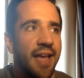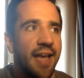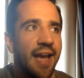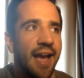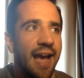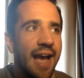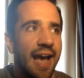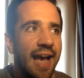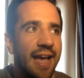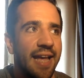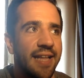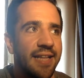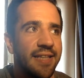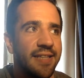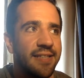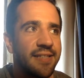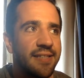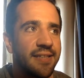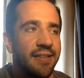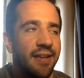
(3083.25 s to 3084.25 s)

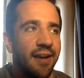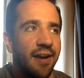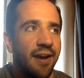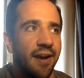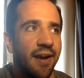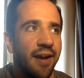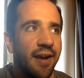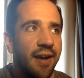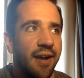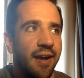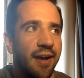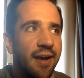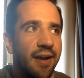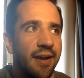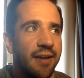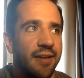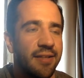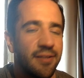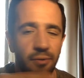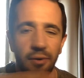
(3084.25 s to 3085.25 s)
and
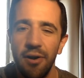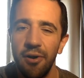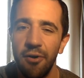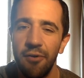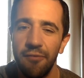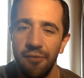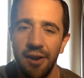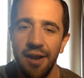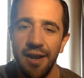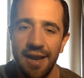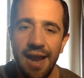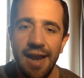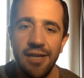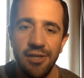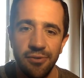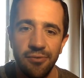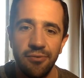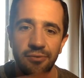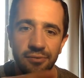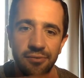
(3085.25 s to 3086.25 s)
it's quite a lot of like
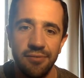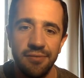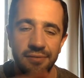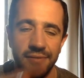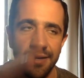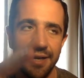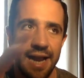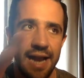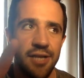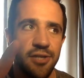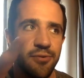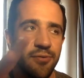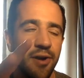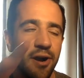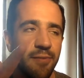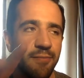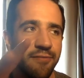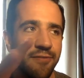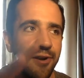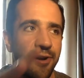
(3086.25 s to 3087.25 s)
casual
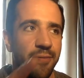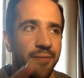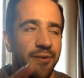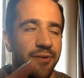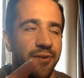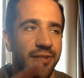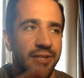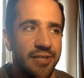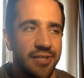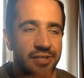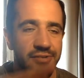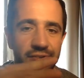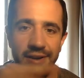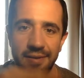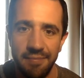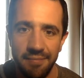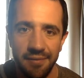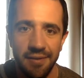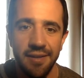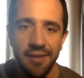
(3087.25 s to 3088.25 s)
homophobia in the
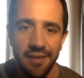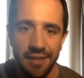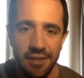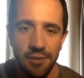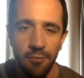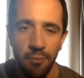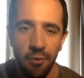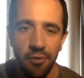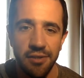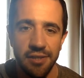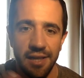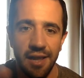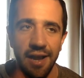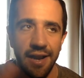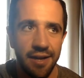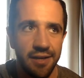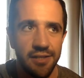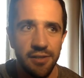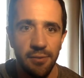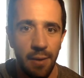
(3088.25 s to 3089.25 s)
stream. This was
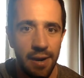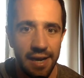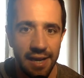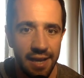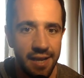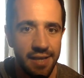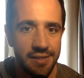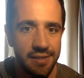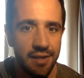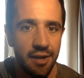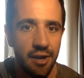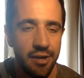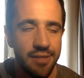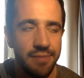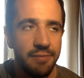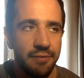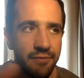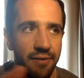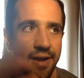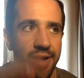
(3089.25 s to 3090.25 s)
like 20 years ago, to
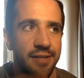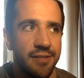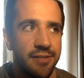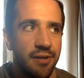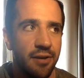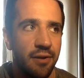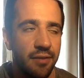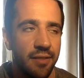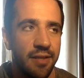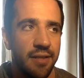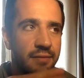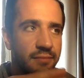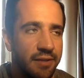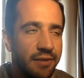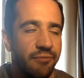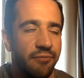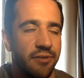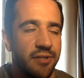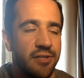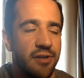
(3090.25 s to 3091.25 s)
be fair, so a
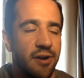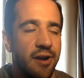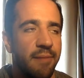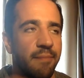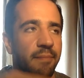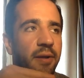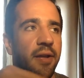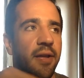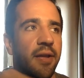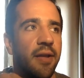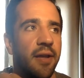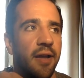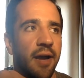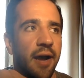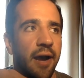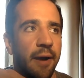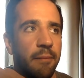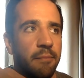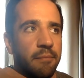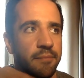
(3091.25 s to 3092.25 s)
different time.
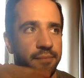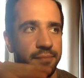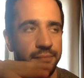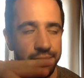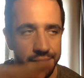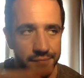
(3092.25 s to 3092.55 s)
And